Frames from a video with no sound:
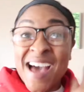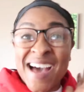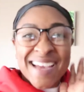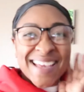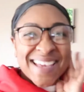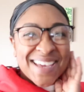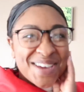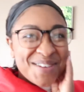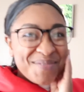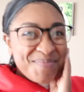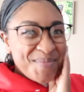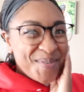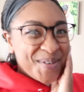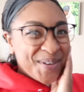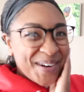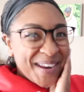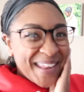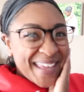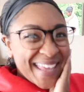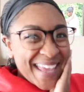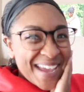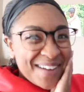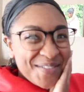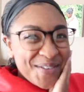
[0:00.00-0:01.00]
Good
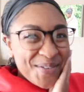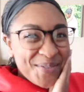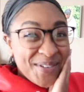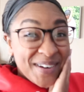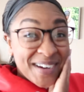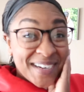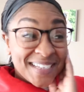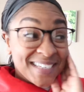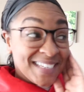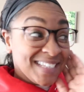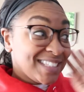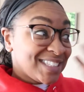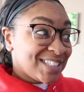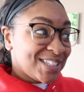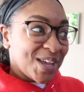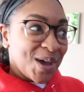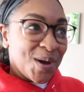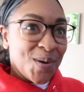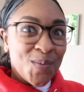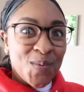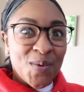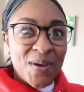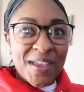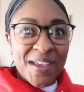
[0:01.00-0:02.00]
morning, everyone. So
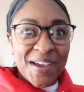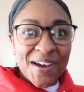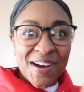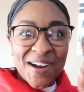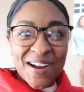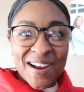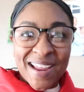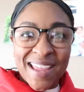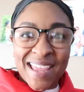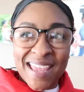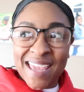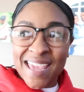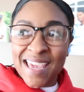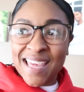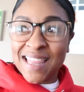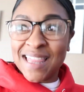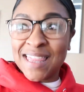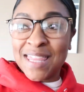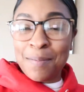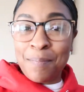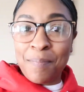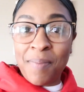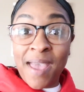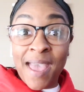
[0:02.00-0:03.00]
we are in
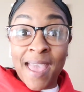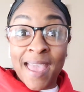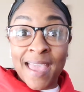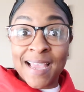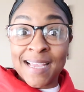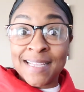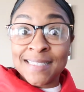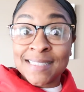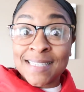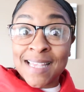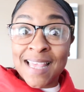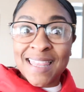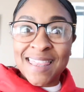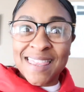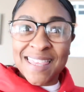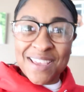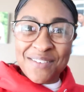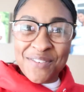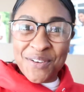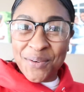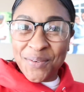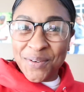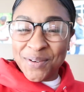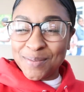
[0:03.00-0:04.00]
the Payne's
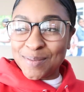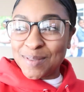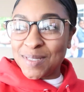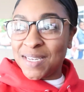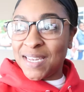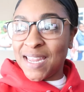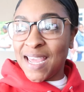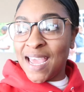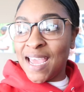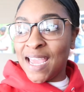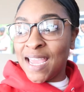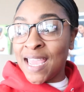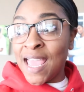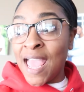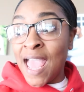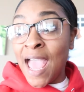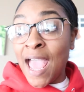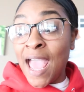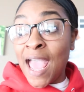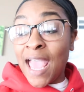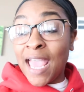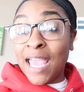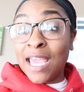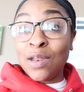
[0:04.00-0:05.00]
living room today,
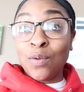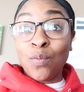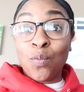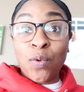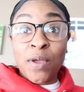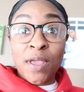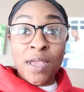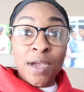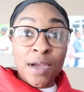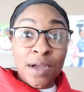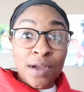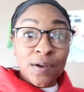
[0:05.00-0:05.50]
and we are